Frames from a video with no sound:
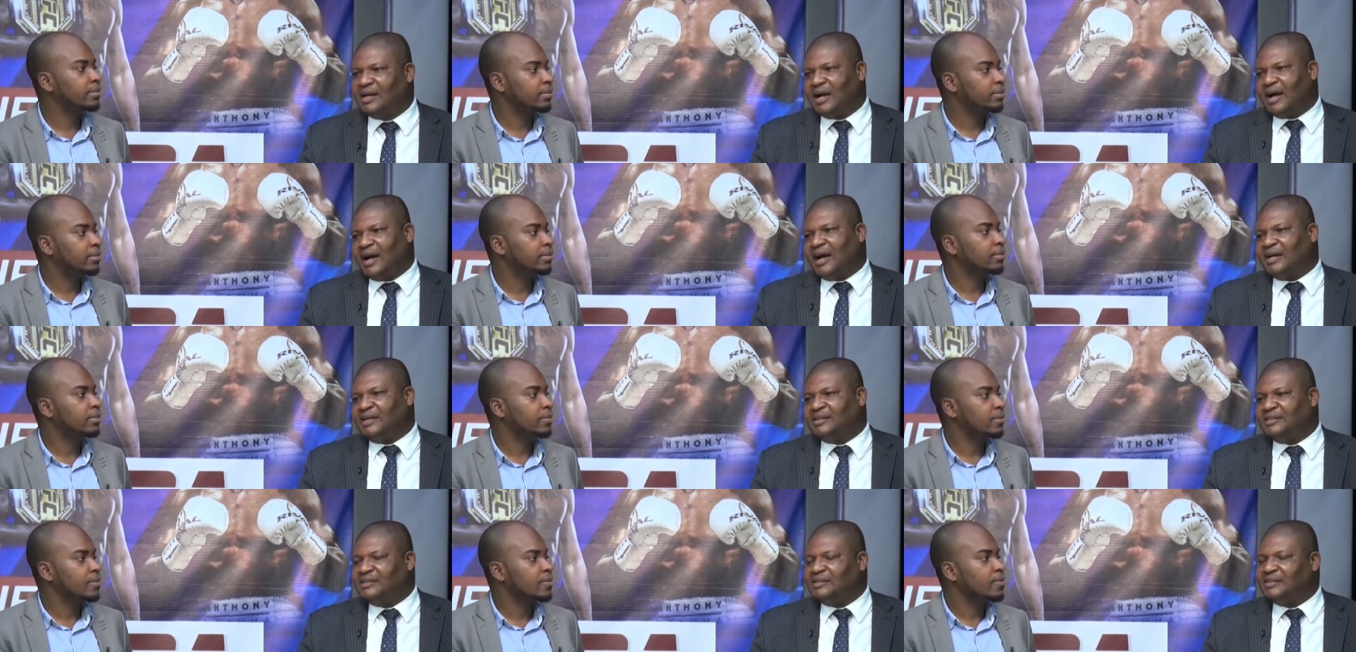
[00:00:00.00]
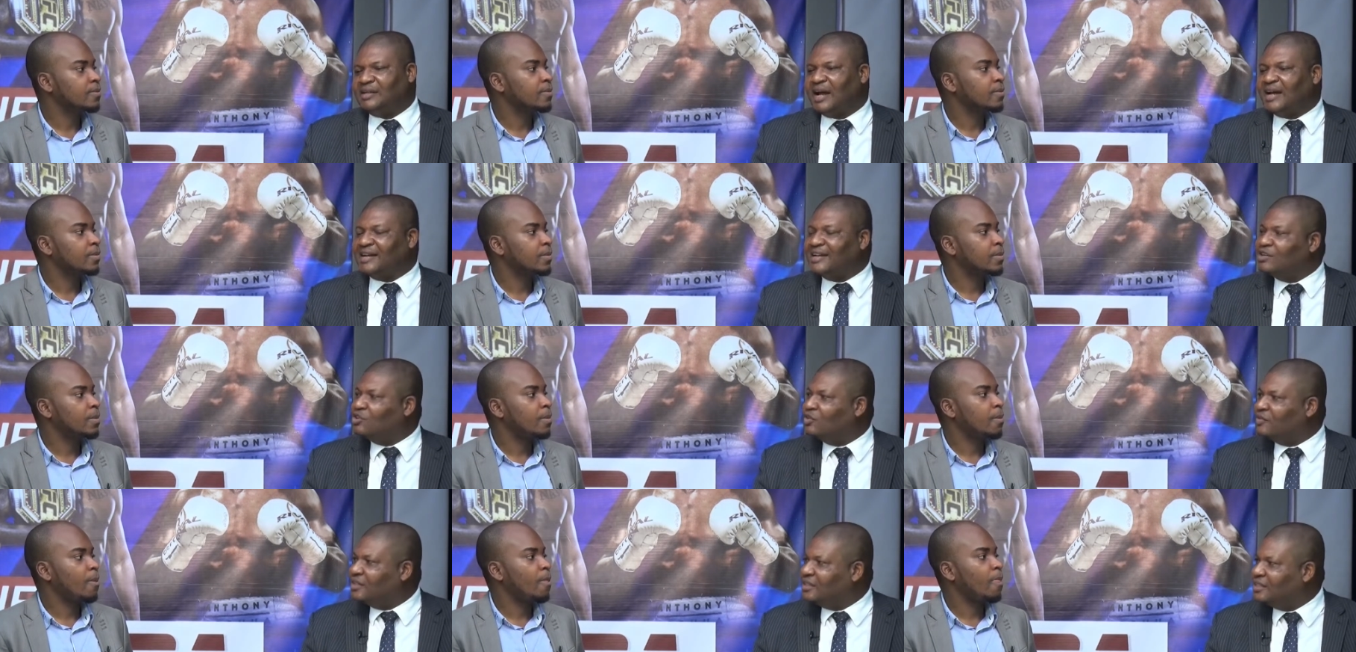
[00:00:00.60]
Speaker 1: And at the
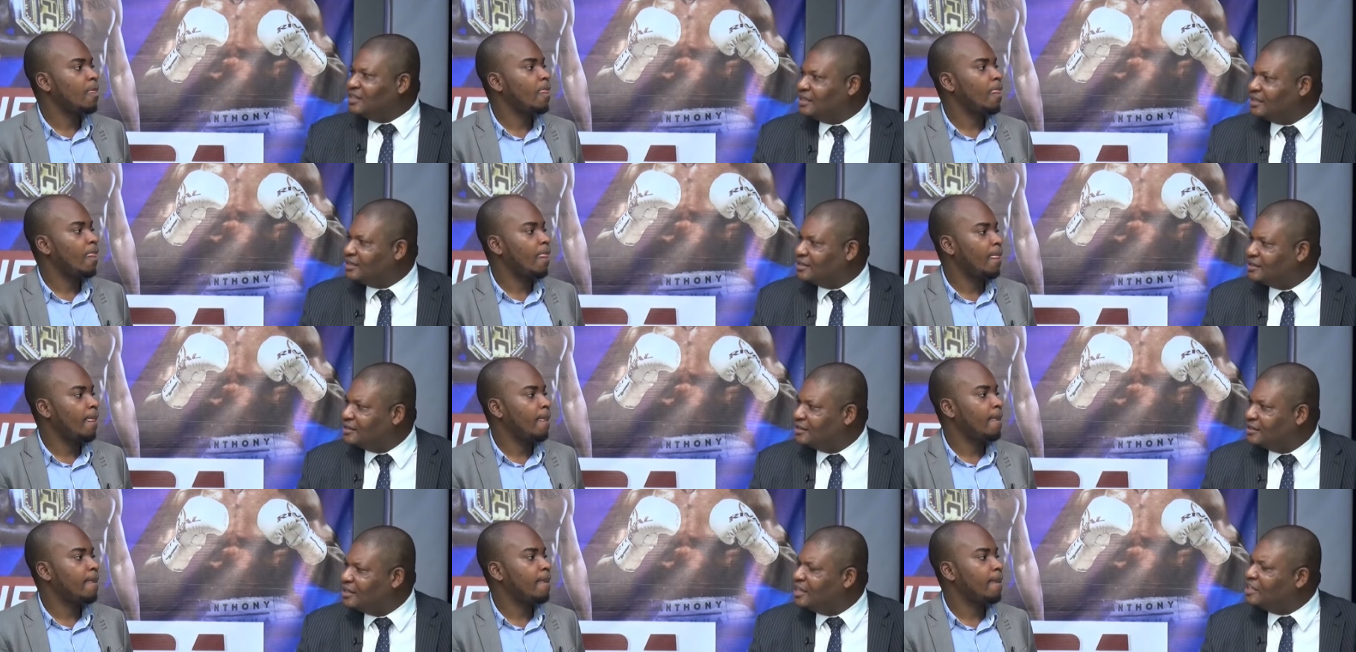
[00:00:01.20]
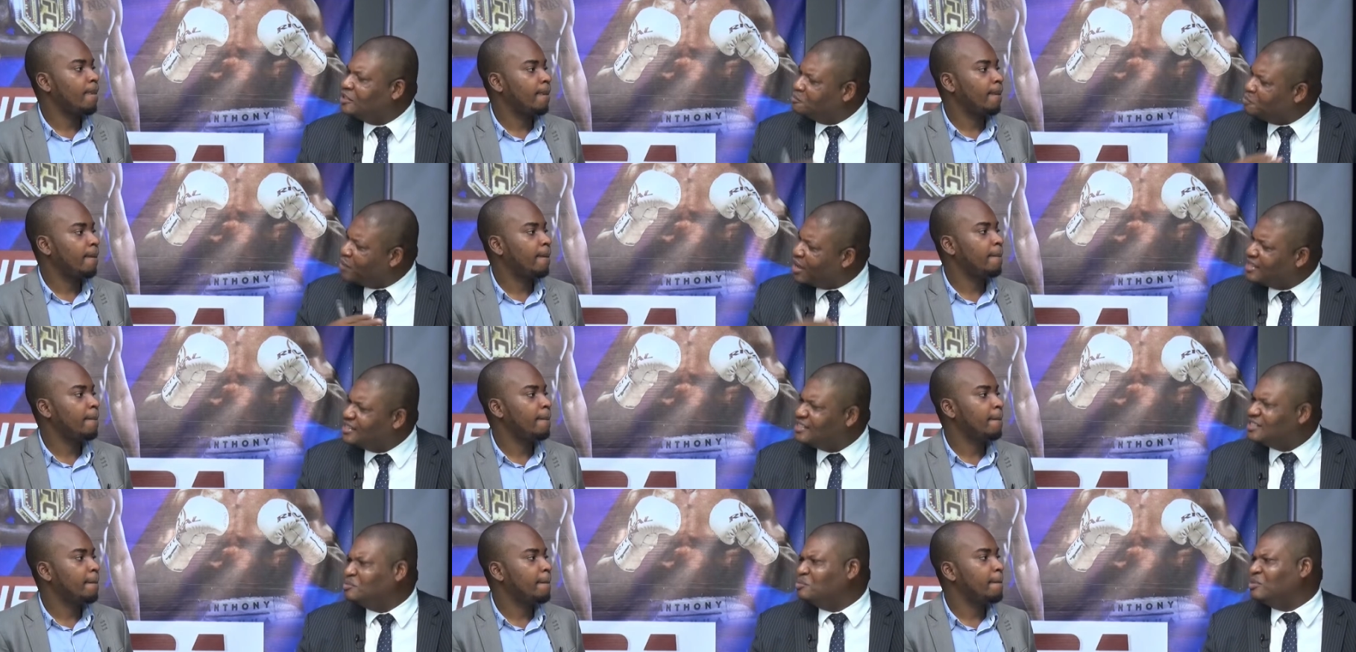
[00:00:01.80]
end of the day, it
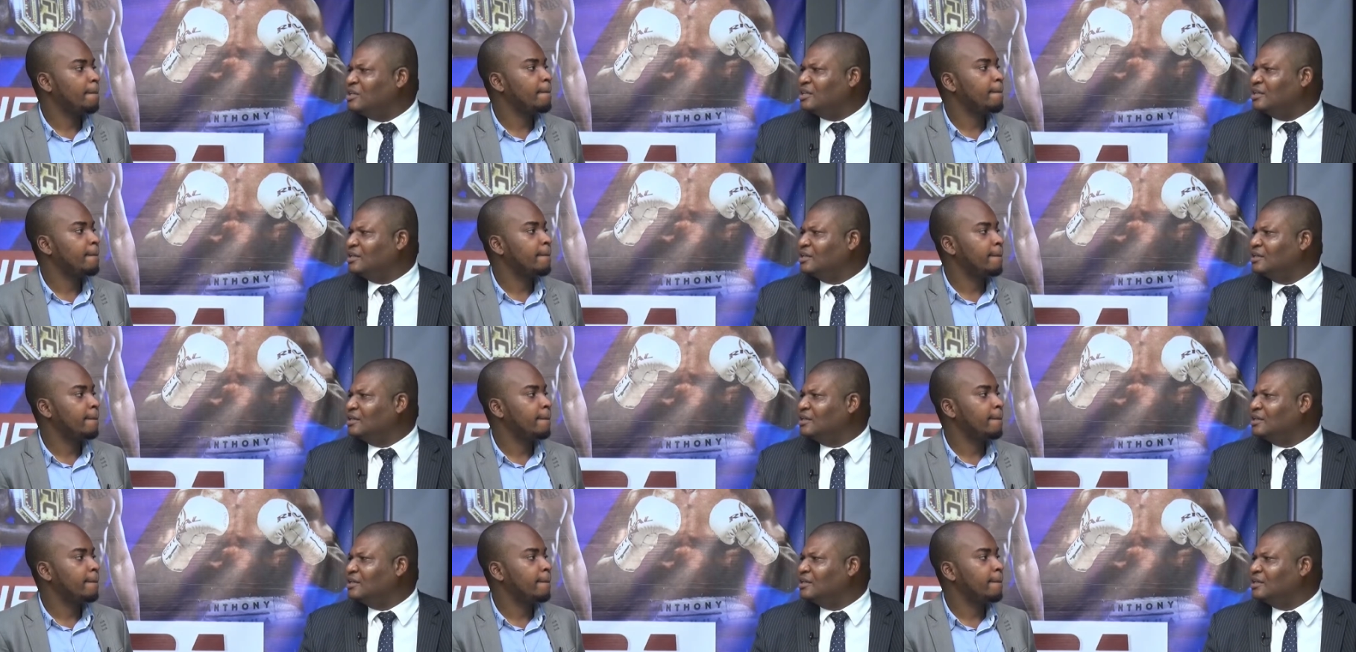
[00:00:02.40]
pains me